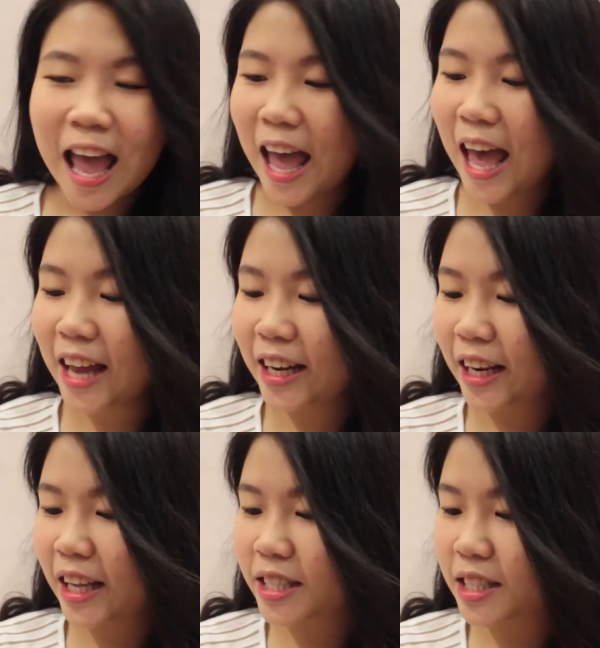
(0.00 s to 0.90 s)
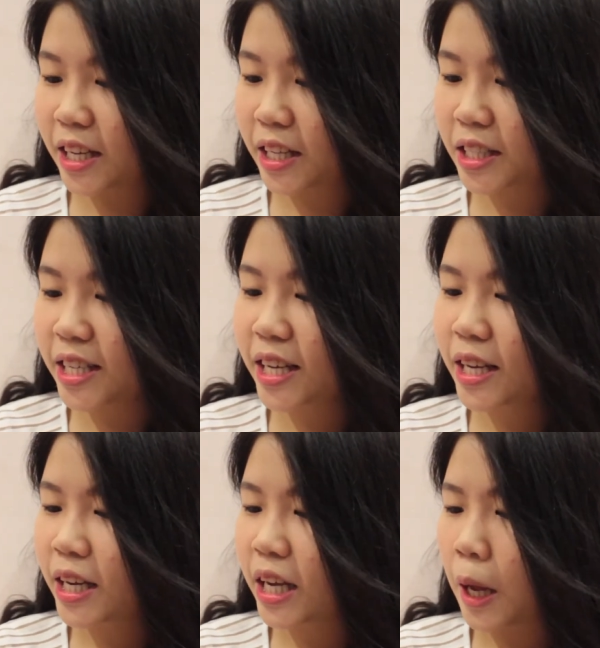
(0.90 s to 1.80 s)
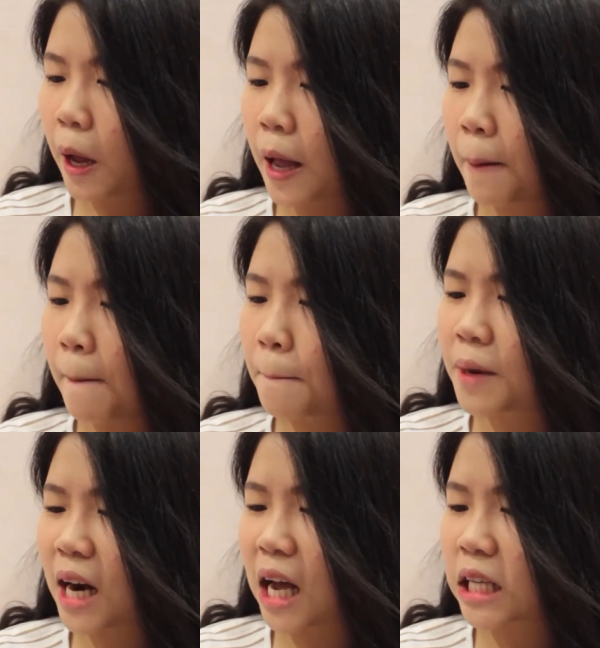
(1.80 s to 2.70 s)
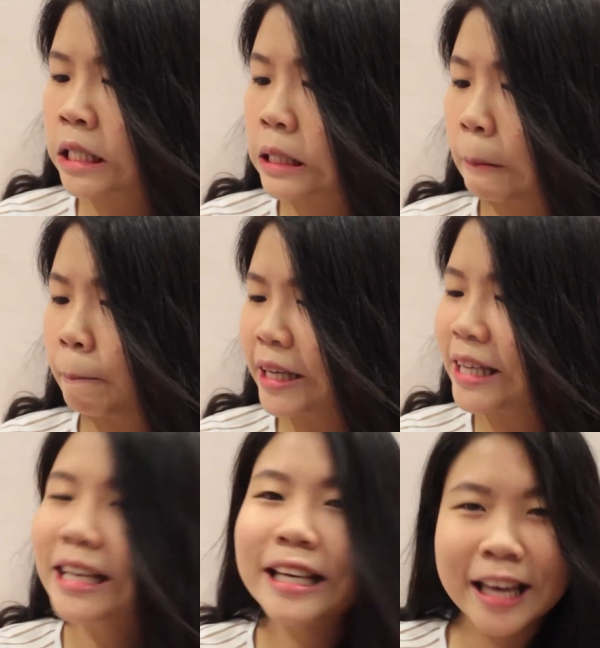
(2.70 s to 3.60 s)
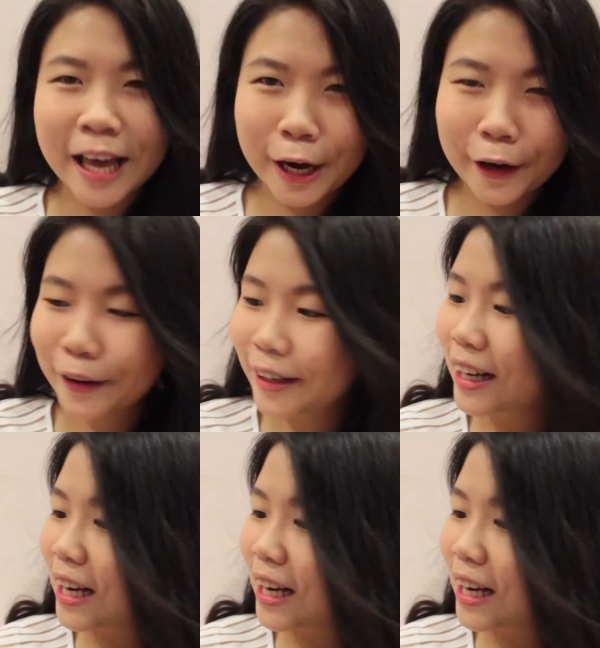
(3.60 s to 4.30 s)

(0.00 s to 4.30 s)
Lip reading: and it is the D Plus Me Care